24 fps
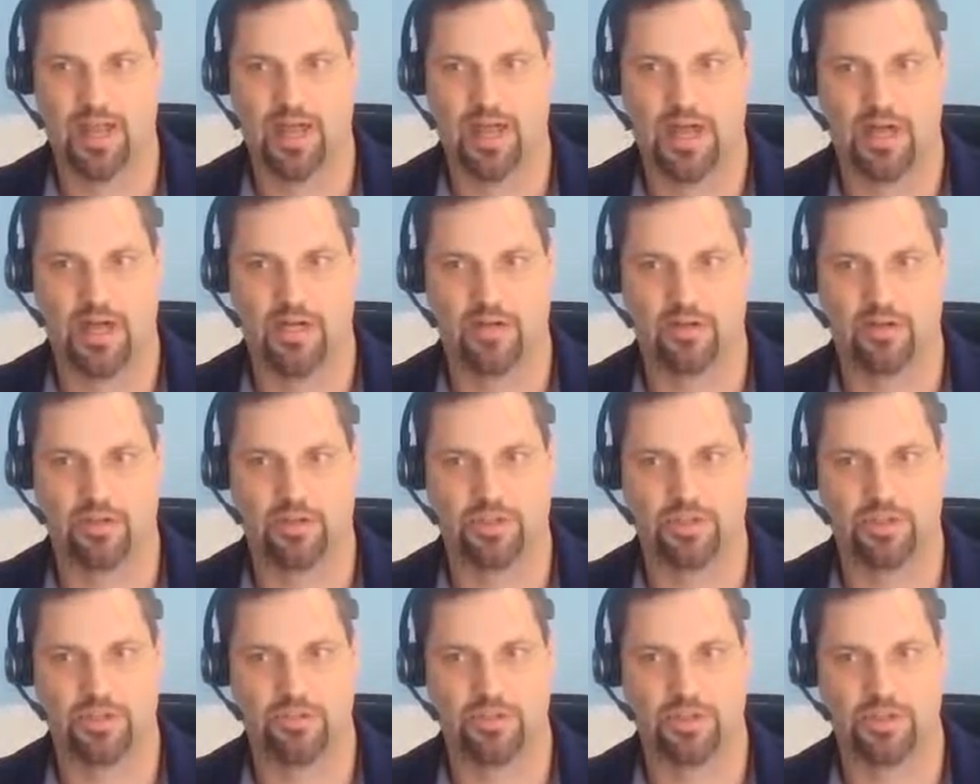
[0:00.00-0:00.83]
I can
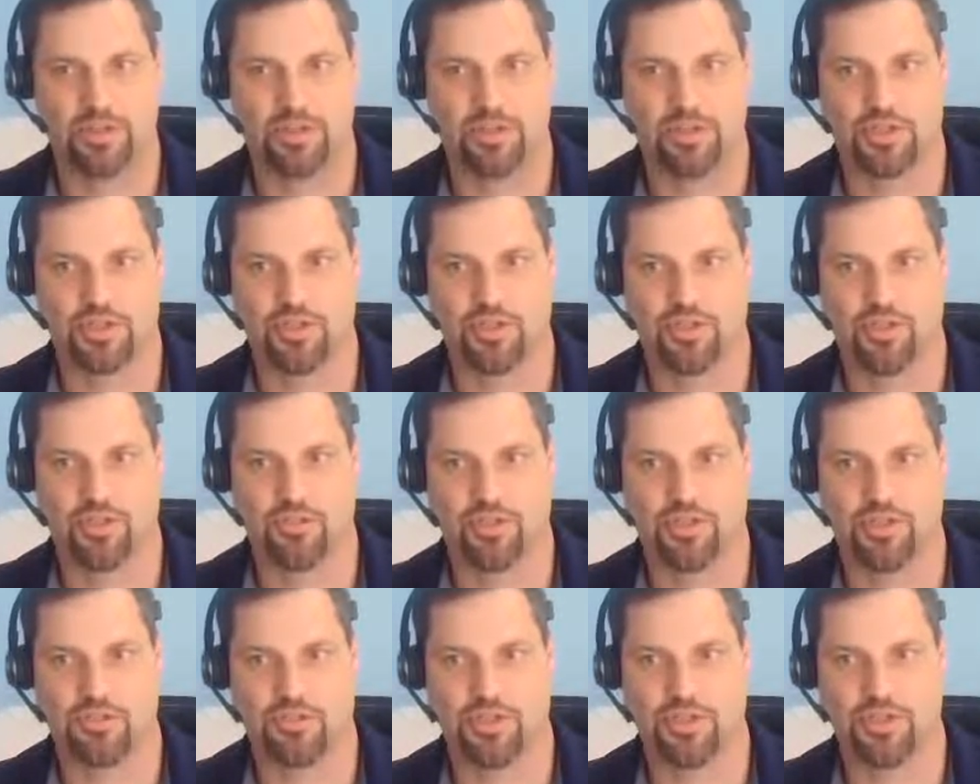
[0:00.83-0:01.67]
also just show
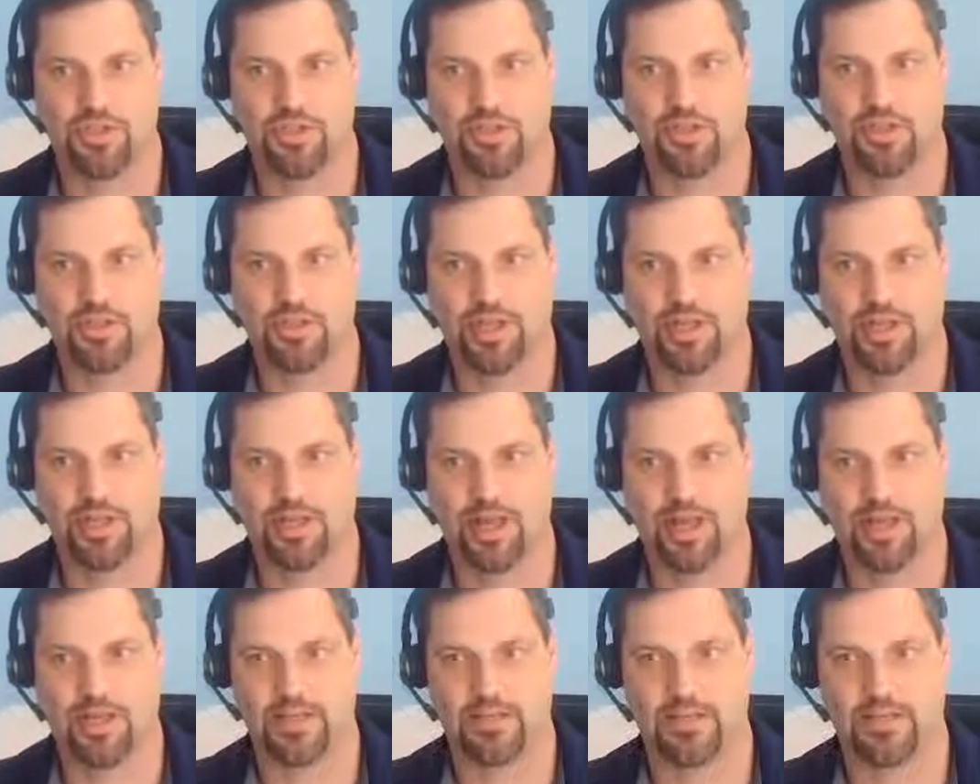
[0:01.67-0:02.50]
you the
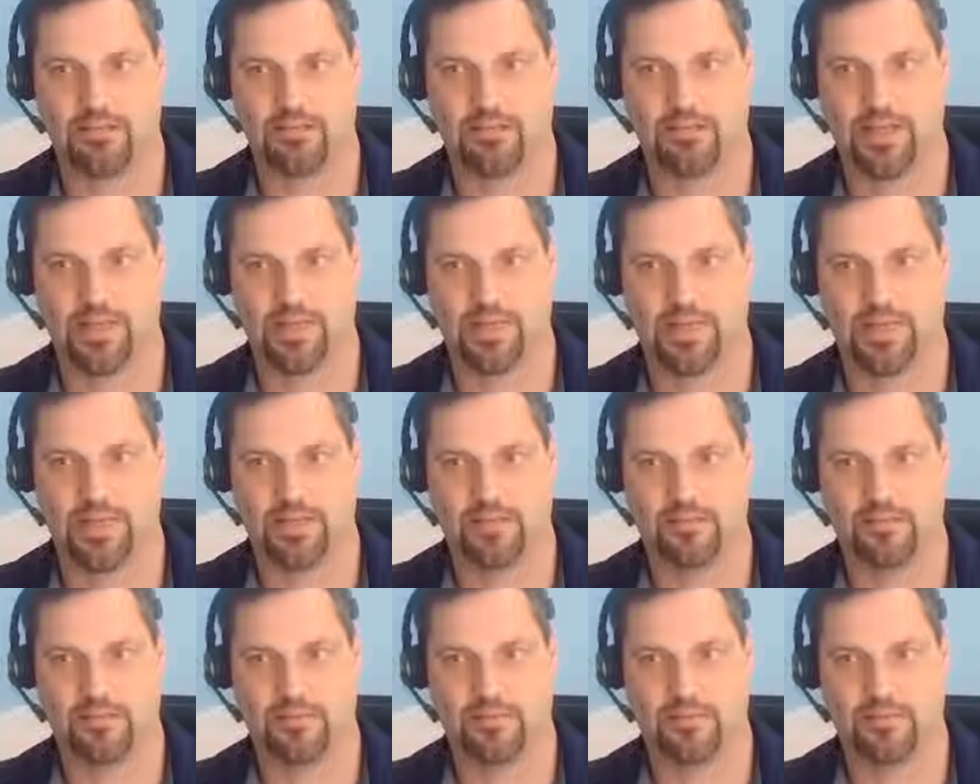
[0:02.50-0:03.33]
straight
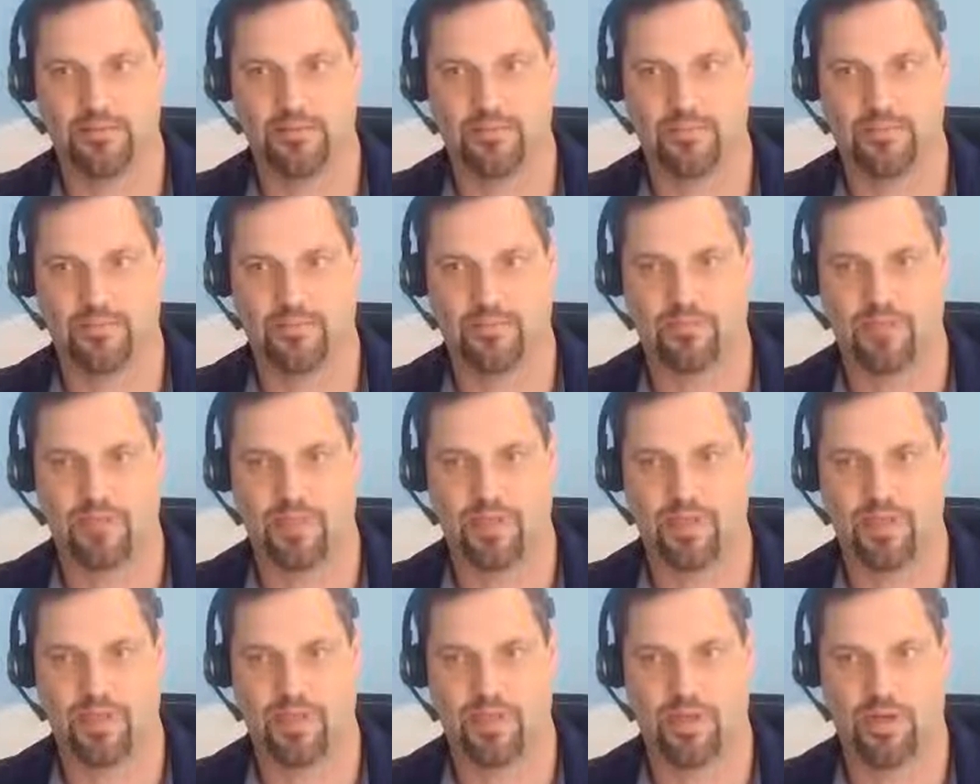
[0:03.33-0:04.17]
S&P.
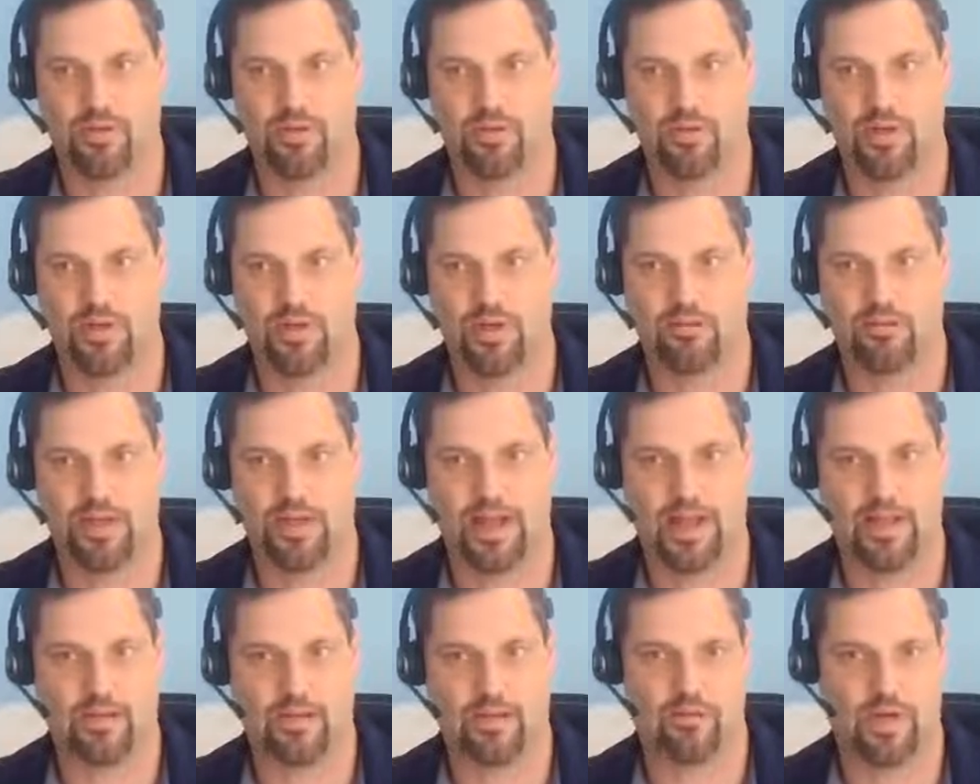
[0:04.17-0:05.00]
And we don't have
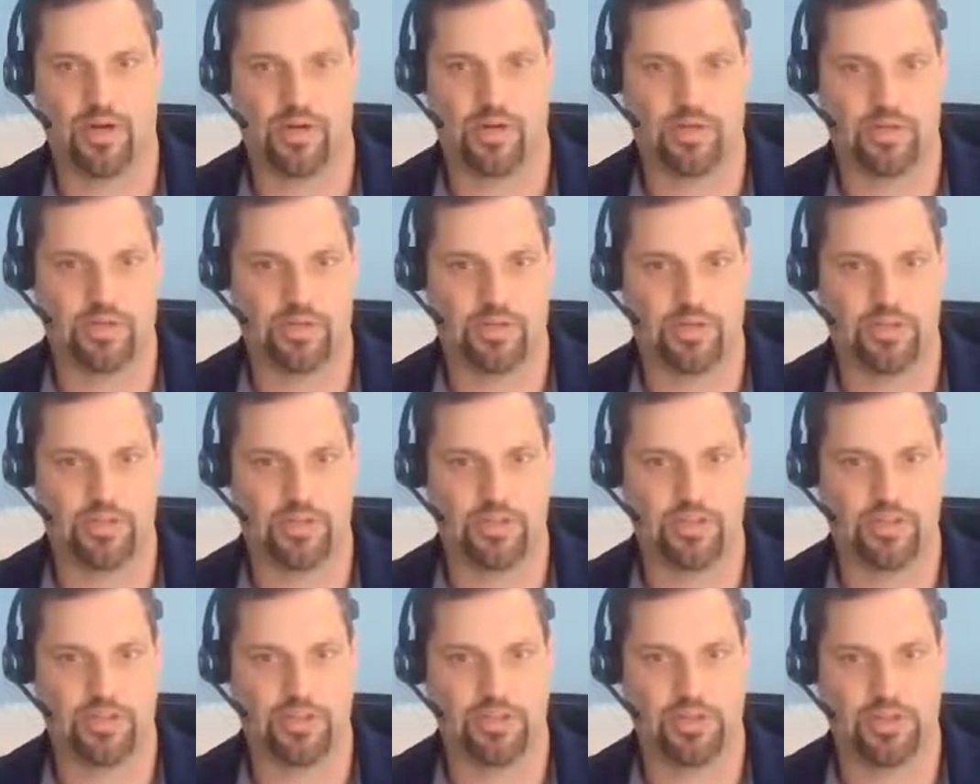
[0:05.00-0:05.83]
to add
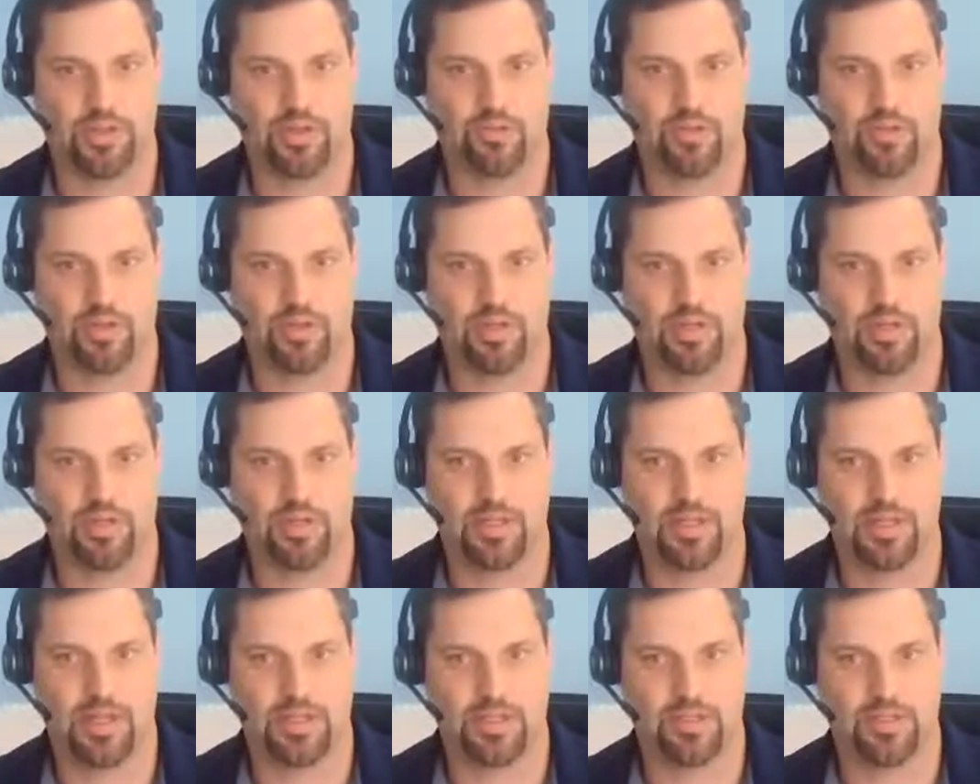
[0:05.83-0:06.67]
crediting. You can see what
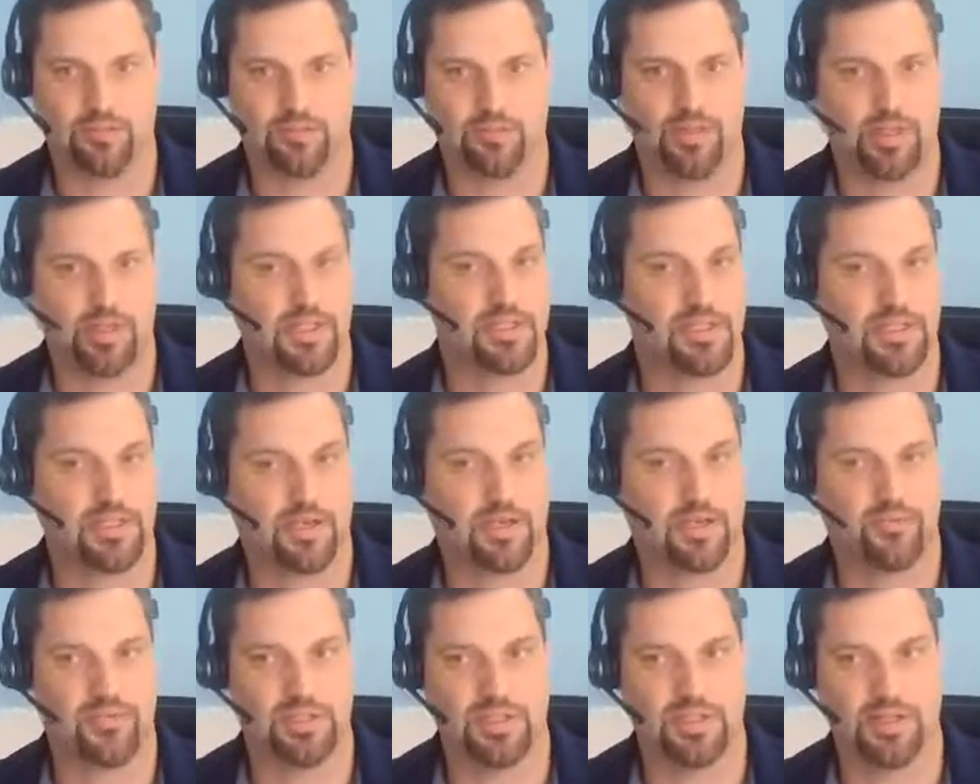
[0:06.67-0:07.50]
the S&P
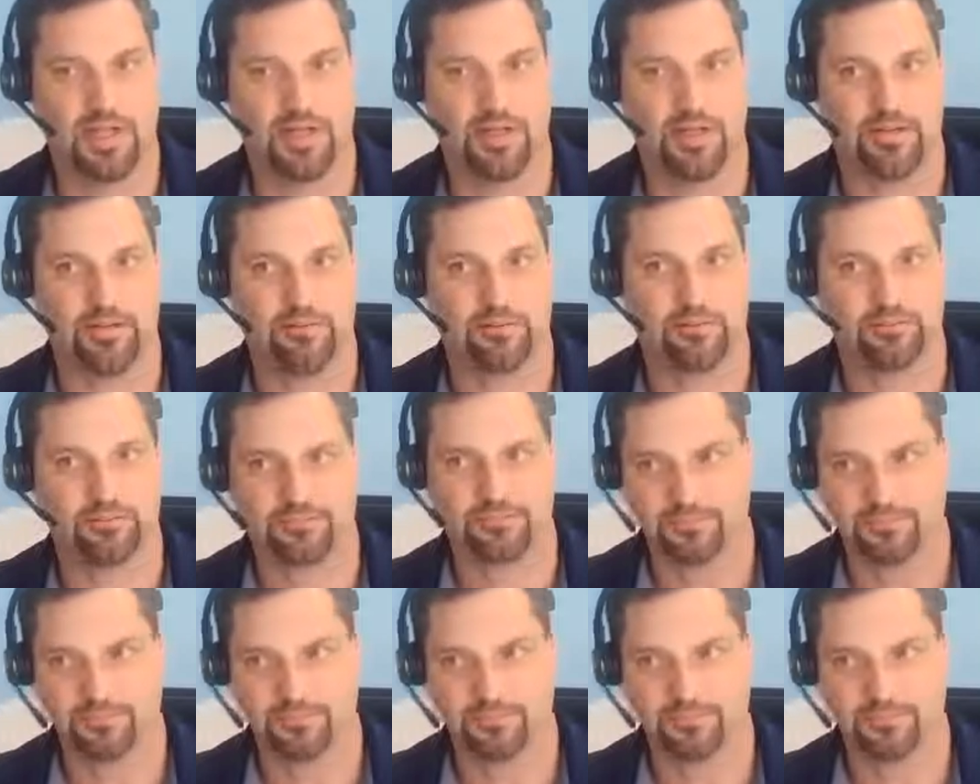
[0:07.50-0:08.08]
itself has done.